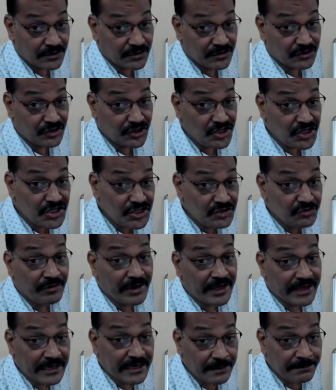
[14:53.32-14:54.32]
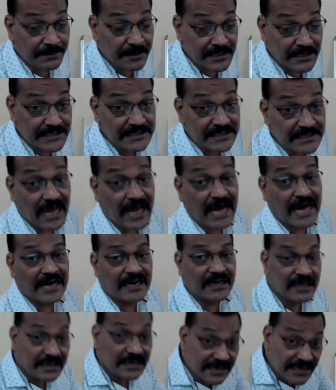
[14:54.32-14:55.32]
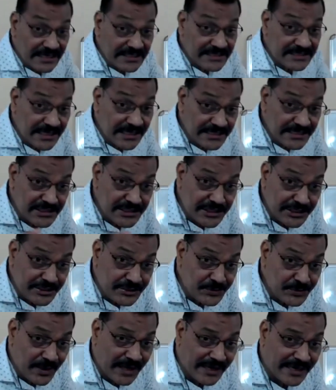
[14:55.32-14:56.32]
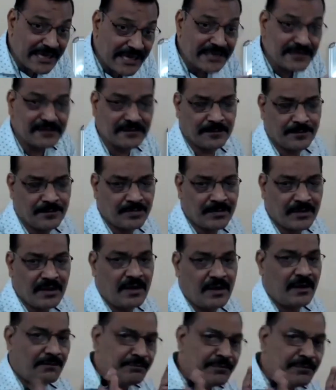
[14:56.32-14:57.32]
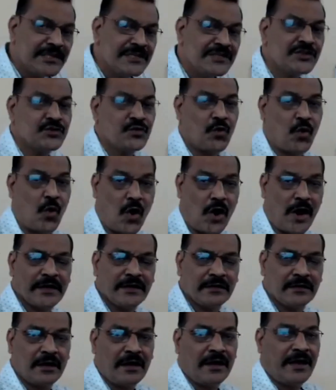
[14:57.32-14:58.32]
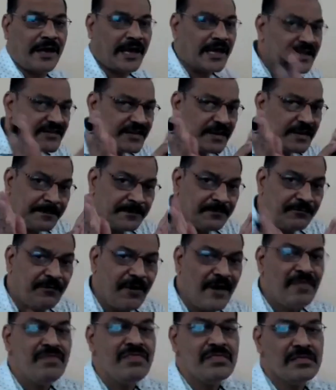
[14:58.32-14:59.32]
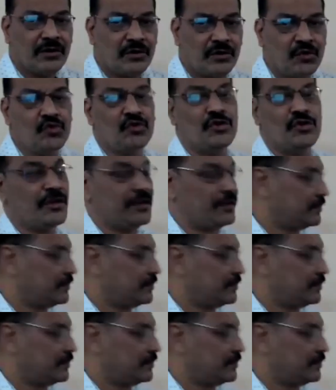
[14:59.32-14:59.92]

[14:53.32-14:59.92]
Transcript: These variables are case sensitive again. Means what? Except one rule.